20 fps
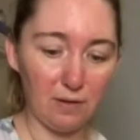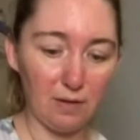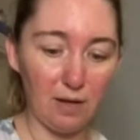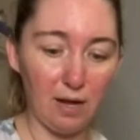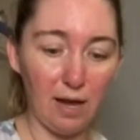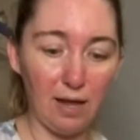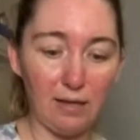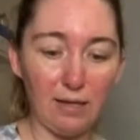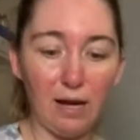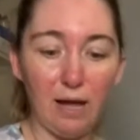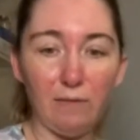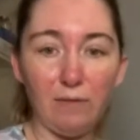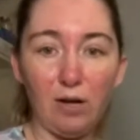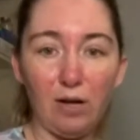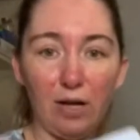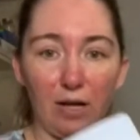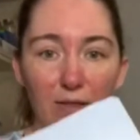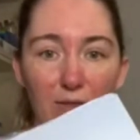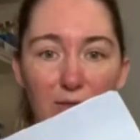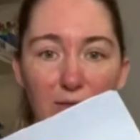and then I've
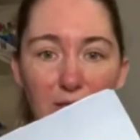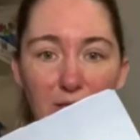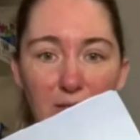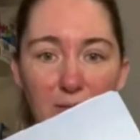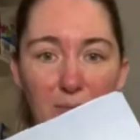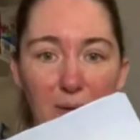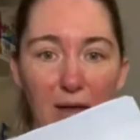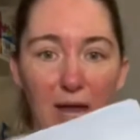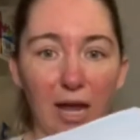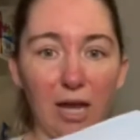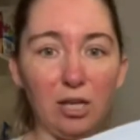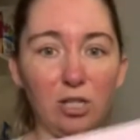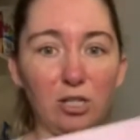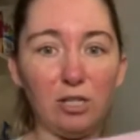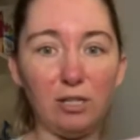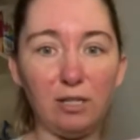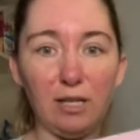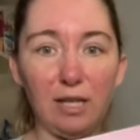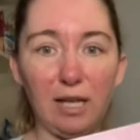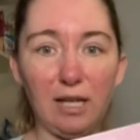got this page
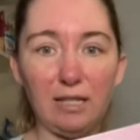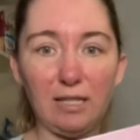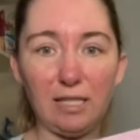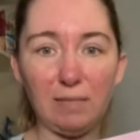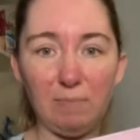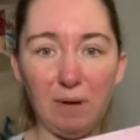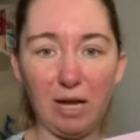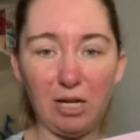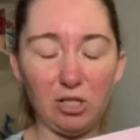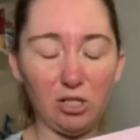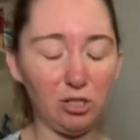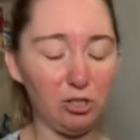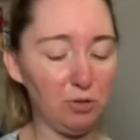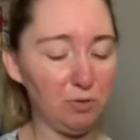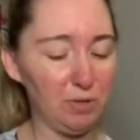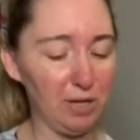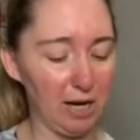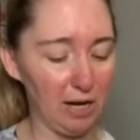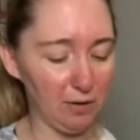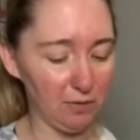and this page glued
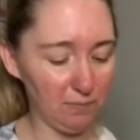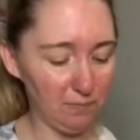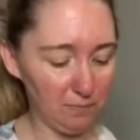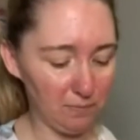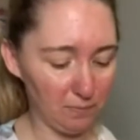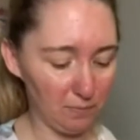down.